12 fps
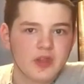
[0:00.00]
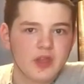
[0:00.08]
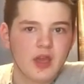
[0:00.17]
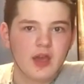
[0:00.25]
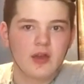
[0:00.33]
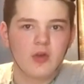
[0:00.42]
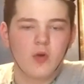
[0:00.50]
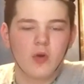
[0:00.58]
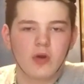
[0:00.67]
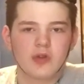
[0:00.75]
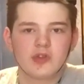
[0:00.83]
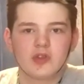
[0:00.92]
And of
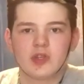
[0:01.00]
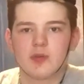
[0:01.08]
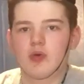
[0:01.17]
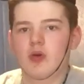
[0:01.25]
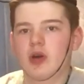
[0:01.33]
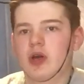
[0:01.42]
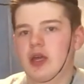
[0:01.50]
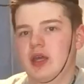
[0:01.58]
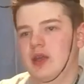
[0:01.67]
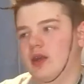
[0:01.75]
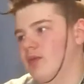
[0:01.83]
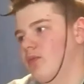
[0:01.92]
course, he
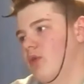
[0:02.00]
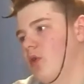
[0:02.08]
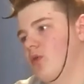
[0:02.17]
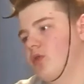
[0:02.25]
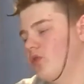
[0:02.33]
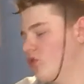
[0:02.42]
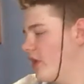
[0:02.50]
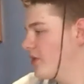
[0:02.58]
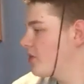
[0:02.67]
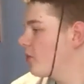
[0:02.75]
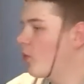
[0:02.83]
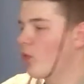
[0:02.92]
played in both
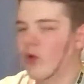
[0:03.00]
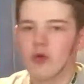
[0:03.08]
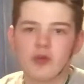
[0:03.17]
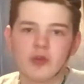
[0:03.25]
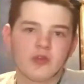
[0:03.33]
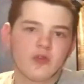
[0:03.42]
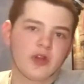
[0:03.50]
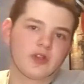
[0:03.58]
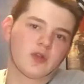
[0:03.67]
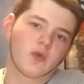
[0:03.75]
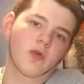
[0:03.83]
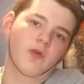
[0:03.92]
Jurassic World and Jurassic
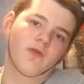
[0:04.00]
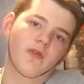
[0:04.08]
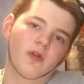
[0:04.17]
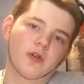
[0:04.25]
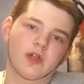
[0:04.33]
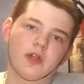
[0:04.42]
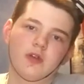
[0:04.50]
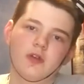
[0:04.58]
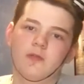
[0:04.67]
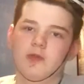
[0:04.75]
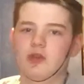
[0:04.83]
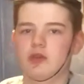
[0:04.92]
World Fallen
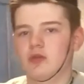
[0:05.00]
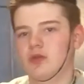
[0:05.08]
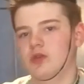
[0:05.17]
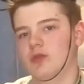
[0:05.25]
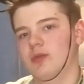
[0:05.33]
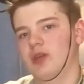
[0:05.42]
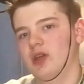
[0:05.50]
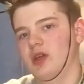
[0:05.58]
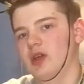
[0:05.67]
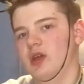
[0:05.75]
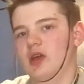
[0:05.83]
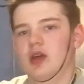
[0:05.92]
Kingdom, and soon to be
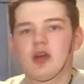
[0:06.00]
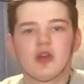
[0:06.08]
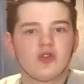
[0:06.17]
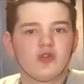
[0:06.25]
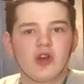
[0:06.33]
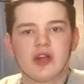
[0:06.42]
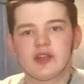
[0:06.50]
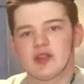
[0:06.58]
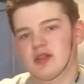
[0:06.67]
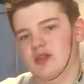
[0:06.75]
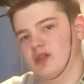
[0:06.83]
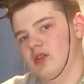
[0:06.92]

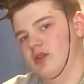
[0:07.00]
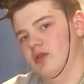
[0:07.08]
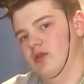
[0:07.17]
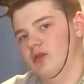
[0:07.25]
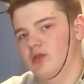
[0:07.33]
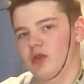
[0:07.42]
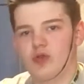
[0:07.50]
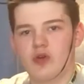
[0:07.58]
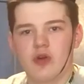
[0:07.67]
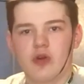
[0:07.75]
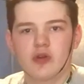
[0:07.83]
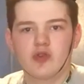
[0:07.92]
the
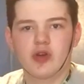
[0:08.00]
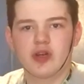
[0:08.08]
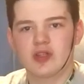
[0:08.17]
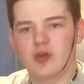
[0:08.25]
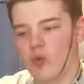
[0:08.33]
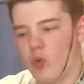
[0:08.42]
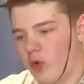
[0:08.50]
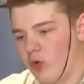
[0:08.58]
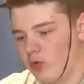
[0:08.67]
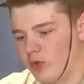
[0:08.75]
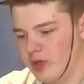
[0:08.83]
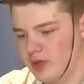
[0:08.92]
third Jurassic World.